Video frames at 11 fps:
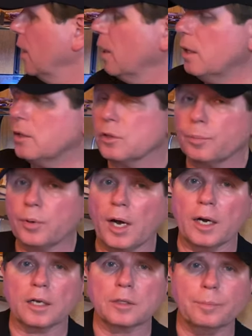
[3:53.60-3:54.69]
It is a
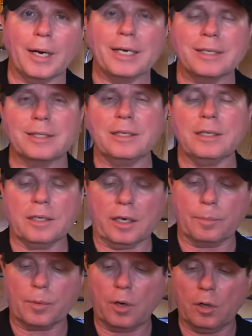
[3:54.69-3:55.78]
product by
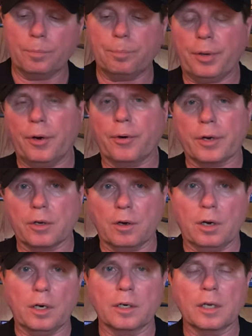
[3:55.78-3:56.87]
Seachem called
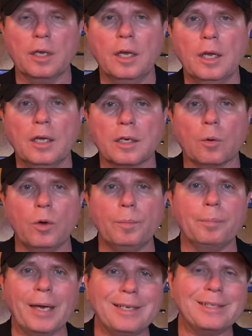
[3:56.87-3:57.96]
ParaGuard. Now what
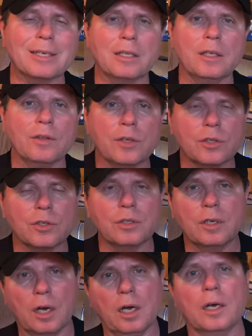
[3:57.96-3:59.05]
basically this
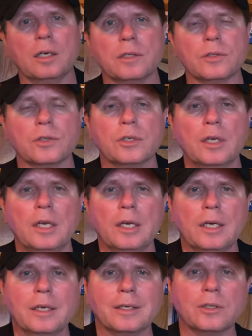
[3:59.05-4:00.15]
does
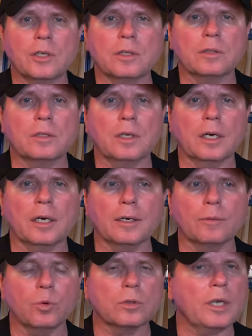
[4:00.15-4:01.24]
is it uh,
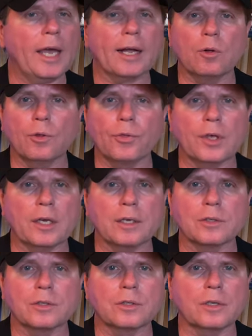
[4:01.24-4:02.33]
will tackle
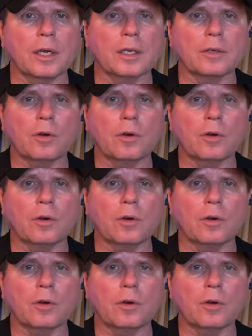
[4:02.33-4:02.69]
things that